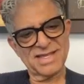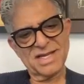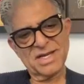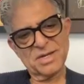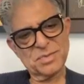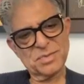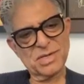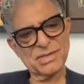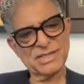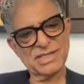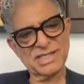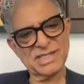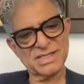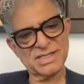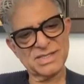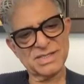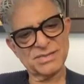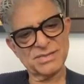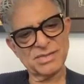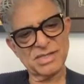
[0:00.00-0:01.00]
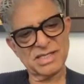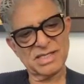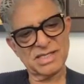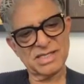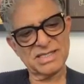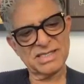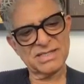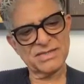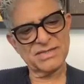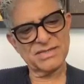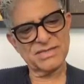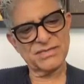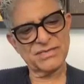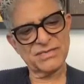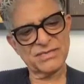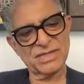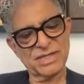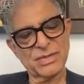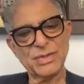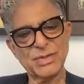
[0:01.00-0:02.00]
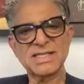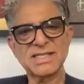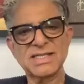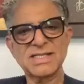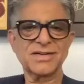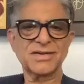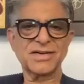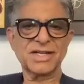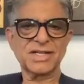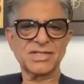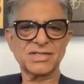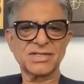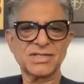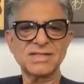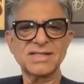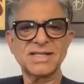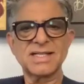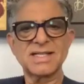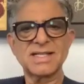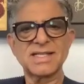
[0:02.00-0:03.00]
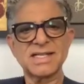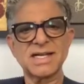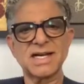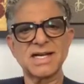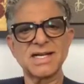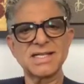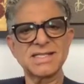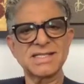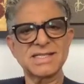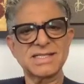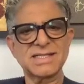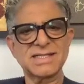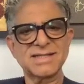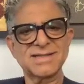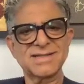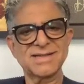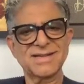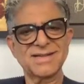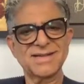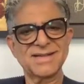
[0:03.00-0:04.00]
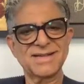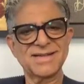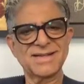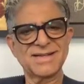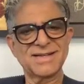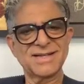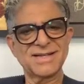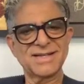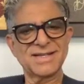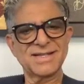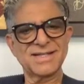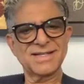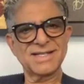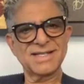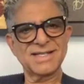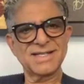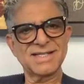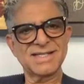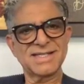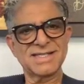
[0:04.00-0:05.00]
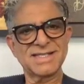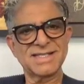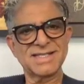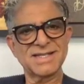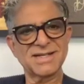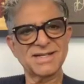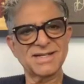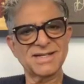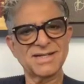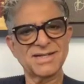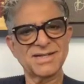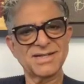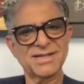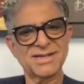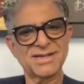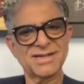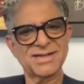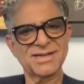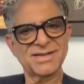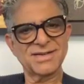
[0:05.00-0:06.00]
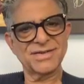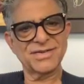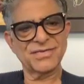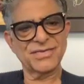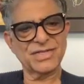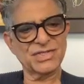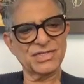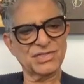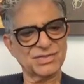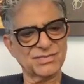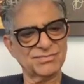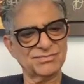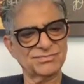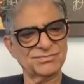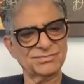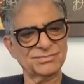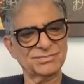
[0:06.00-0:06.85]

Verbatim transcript: Think about this, because if we go in this direction, then science needs a revision.